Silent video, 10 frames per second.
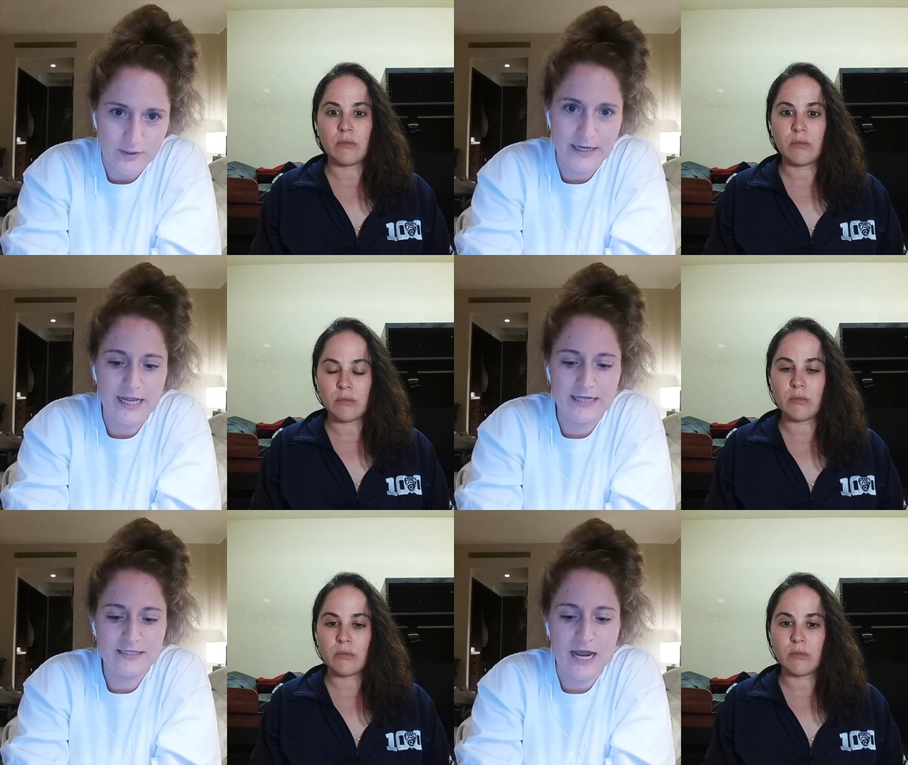Speaker 1: it, it's
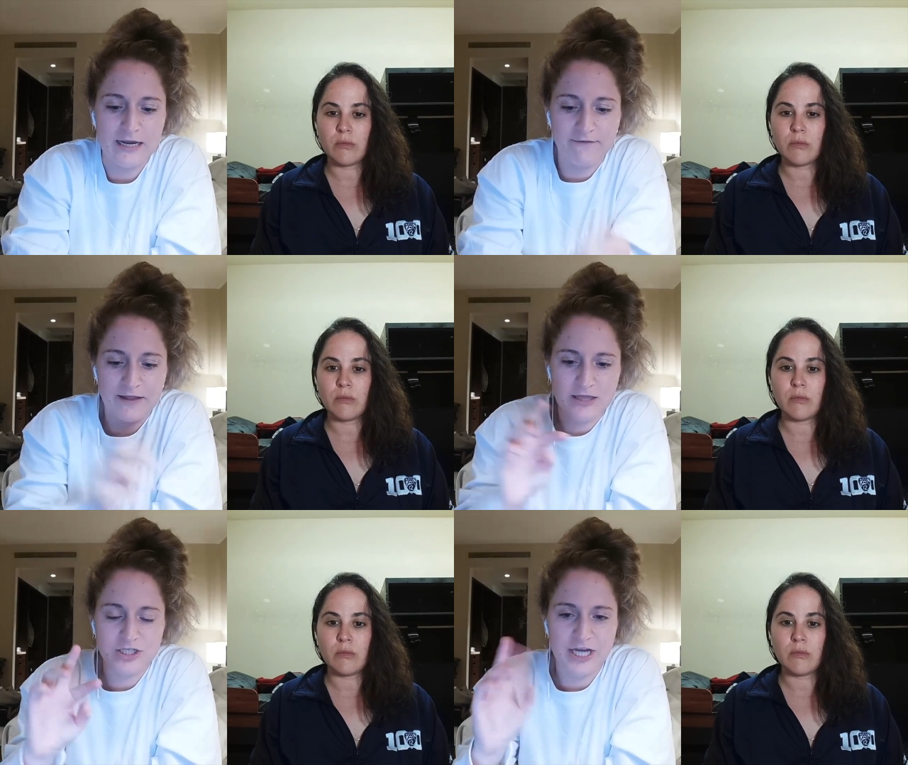kind of like the
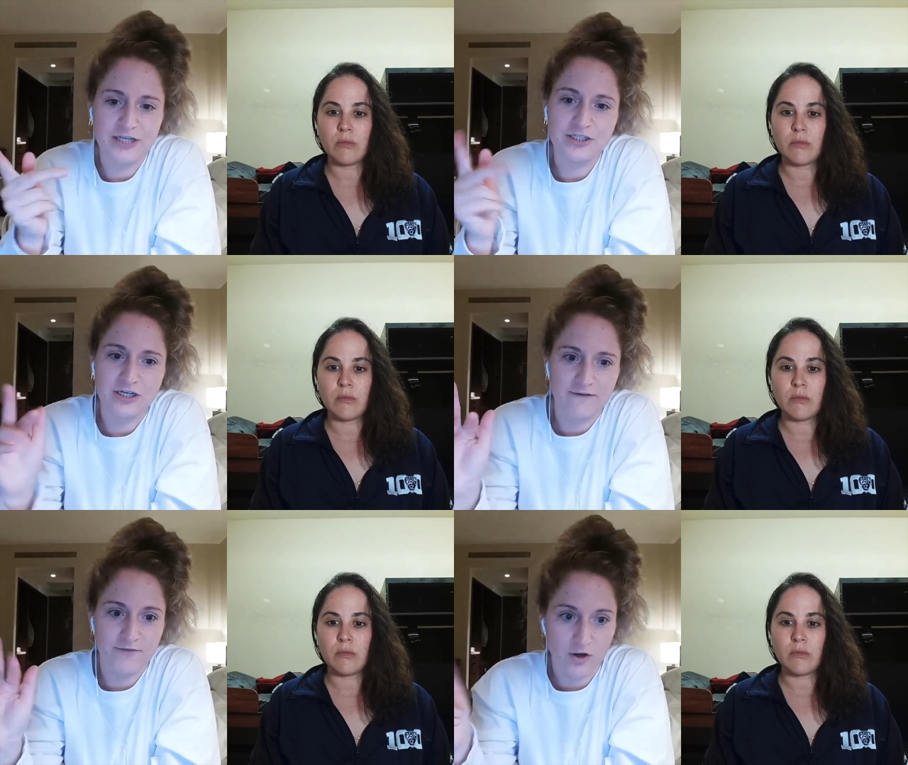changing of the
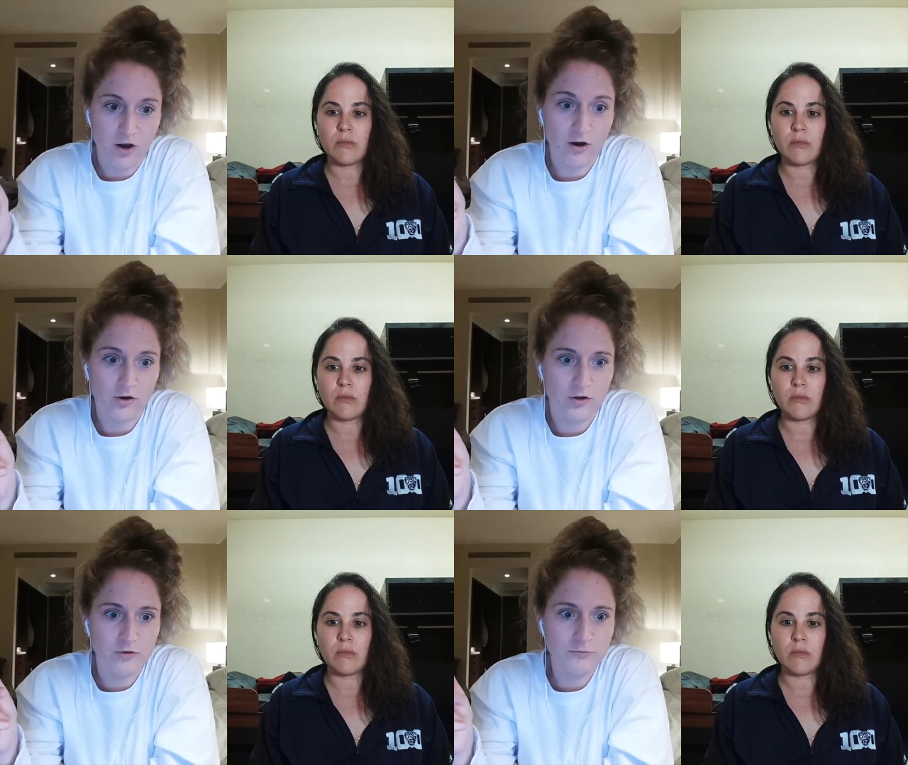guard
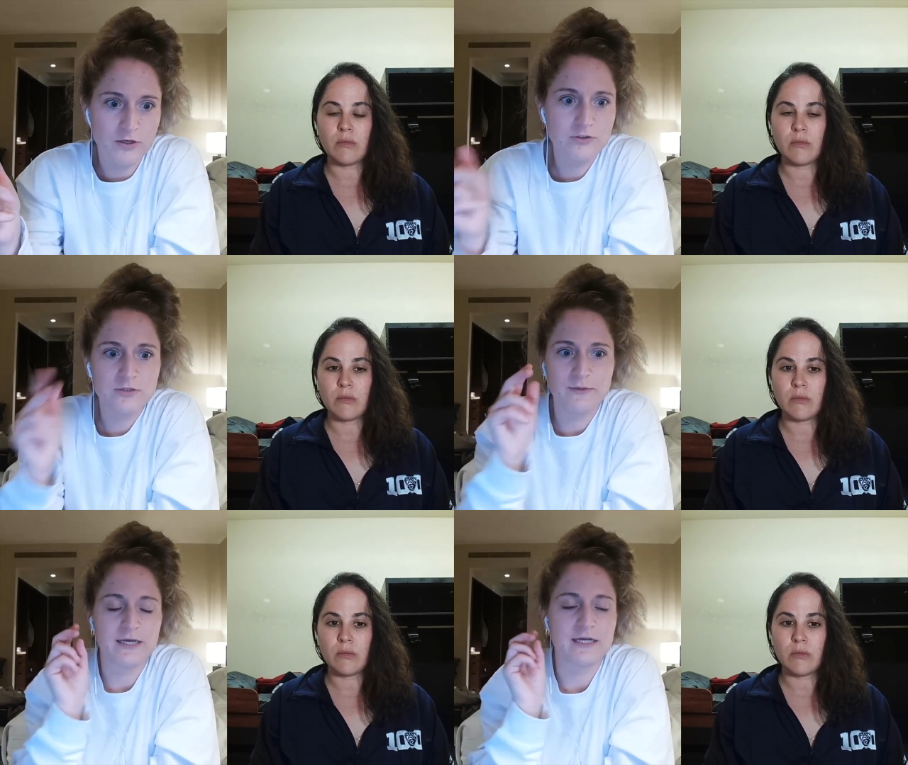almost,
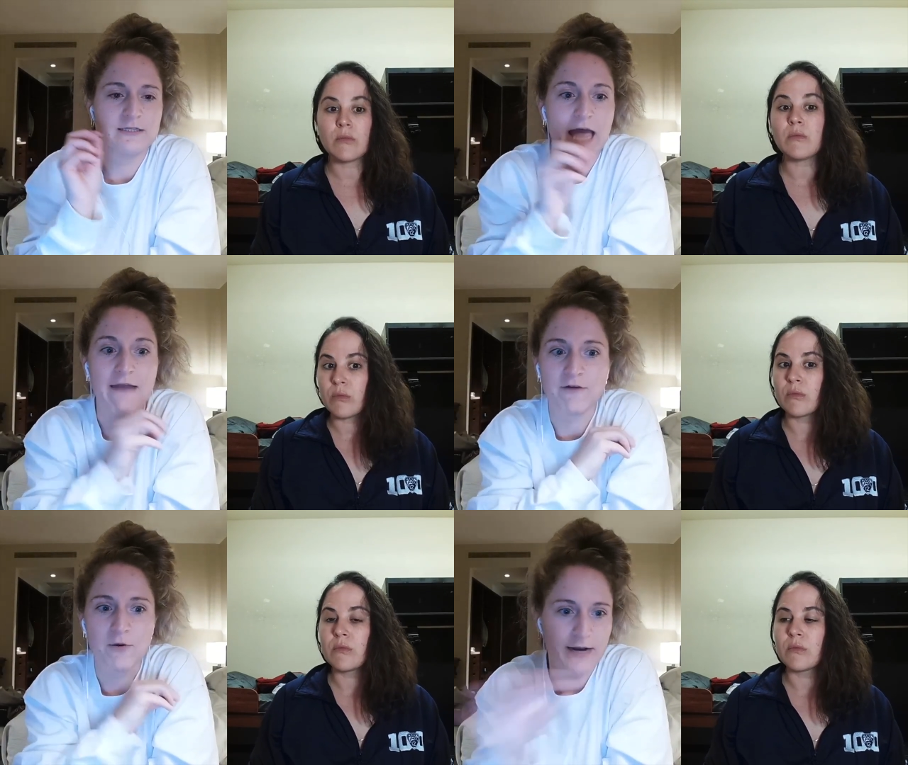because everyone
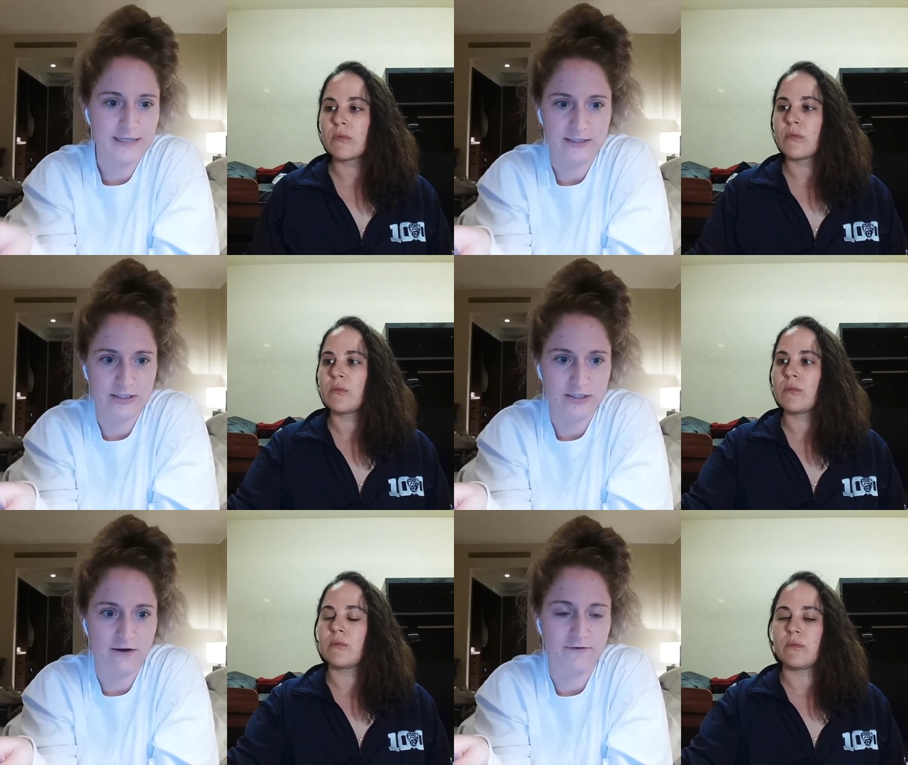has to start
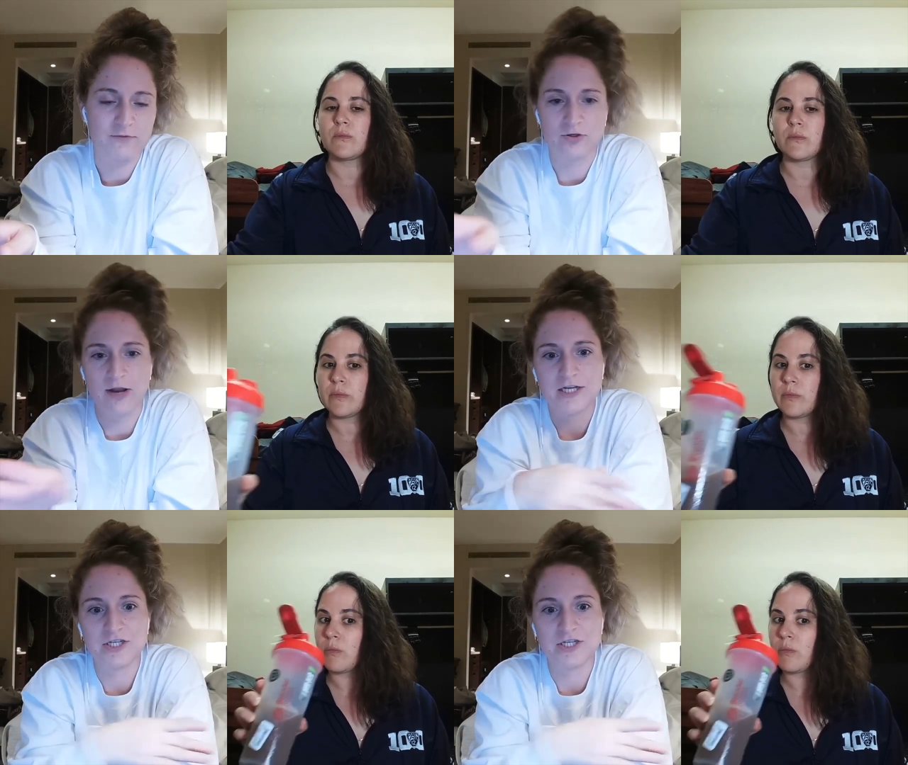from scratch. They